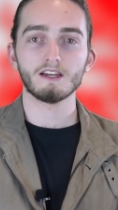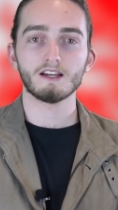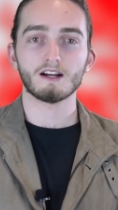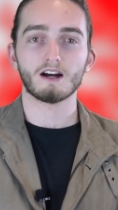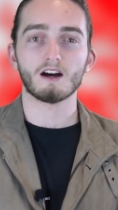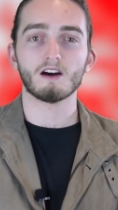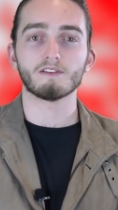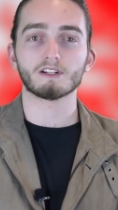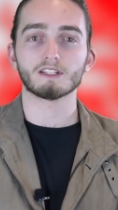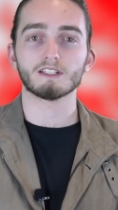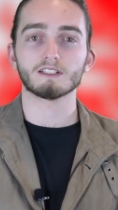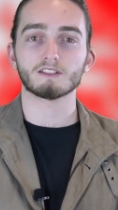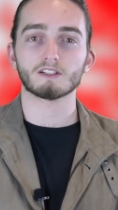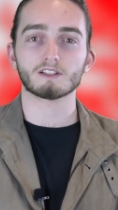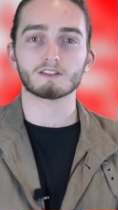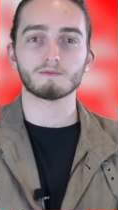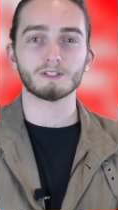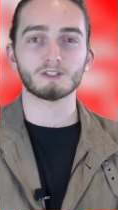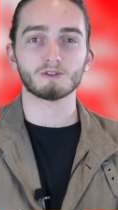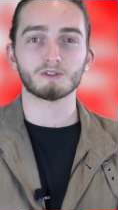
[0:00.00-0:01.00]
However, the
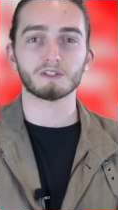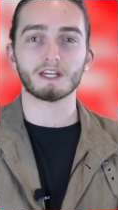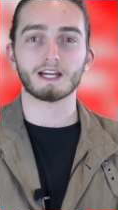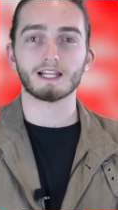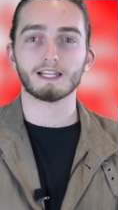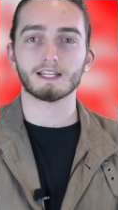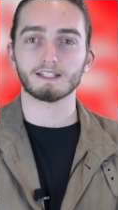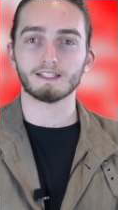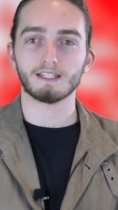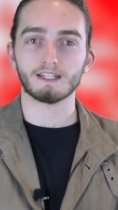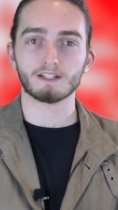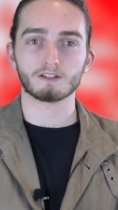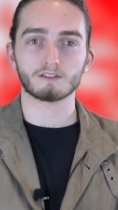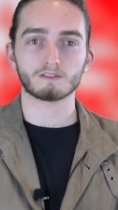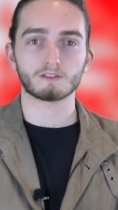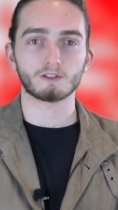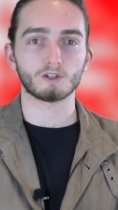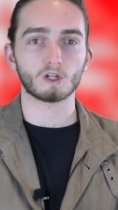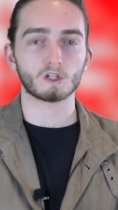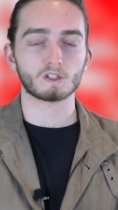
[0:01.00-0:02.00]
talks between the allied
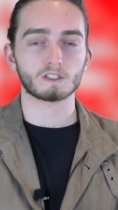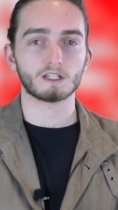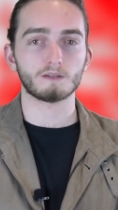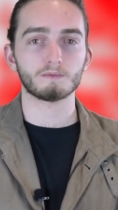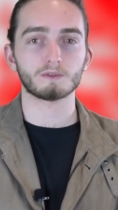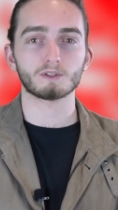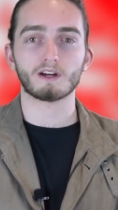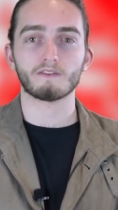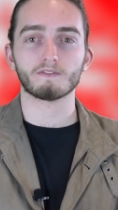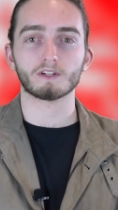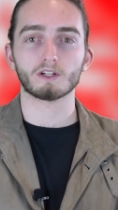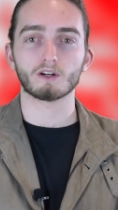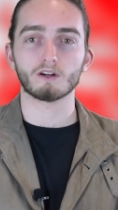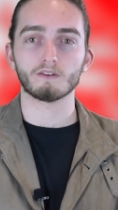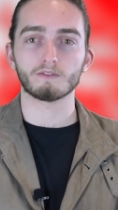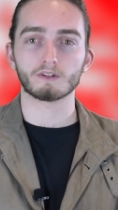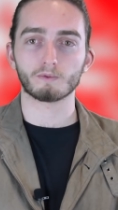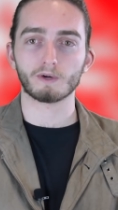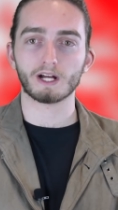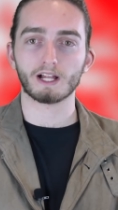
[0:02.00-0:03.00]
nations do not seem to have gone
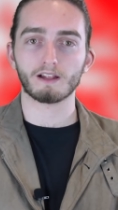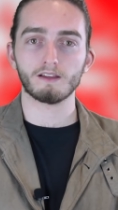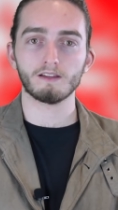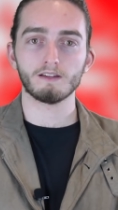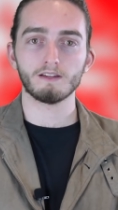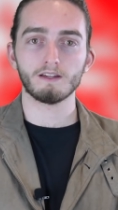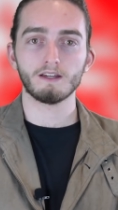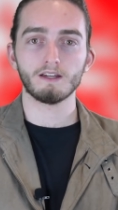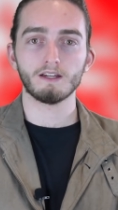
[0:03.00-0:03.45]
over well.